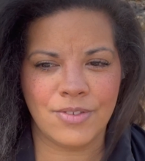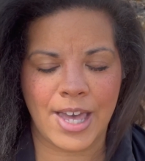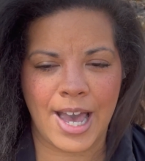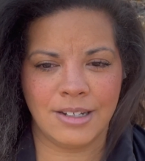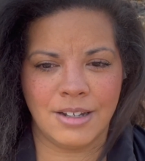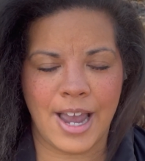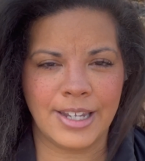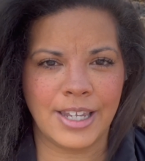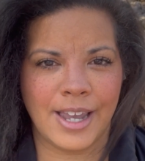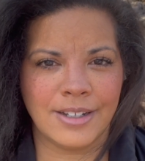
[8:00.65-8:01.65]
that I
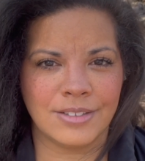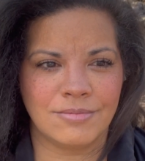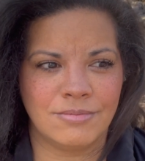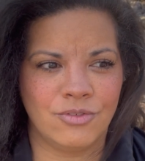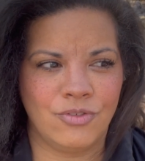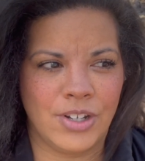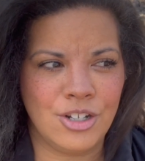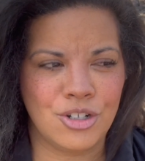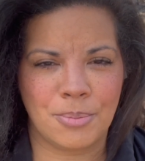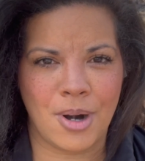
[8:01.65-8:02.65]
can't
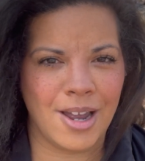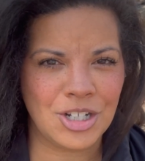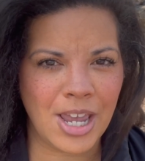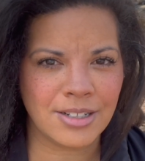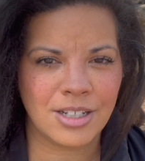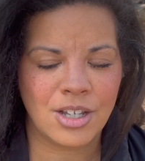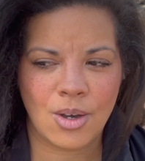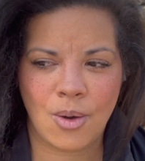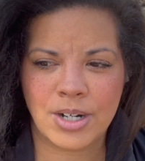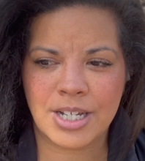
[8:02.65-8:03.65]
finish a project?
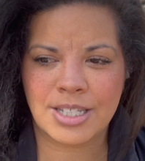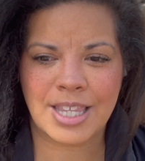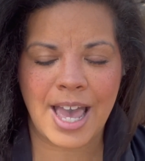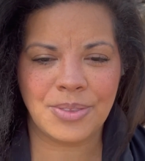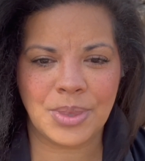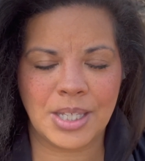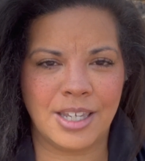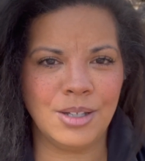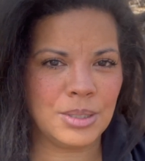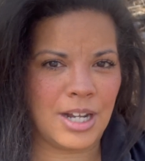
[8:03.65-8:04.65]
Or is that the
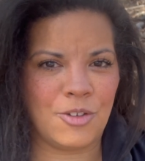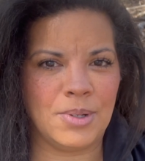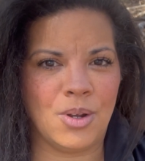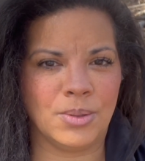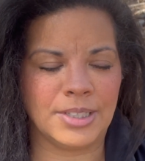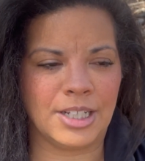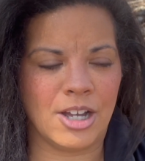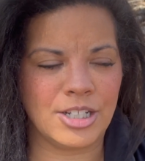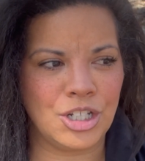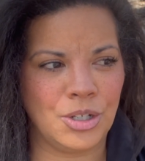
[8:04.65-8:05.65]
guilt that I've been holding
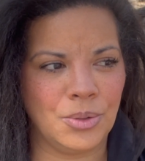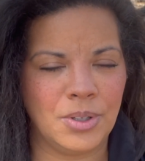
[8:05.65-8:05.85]
on to?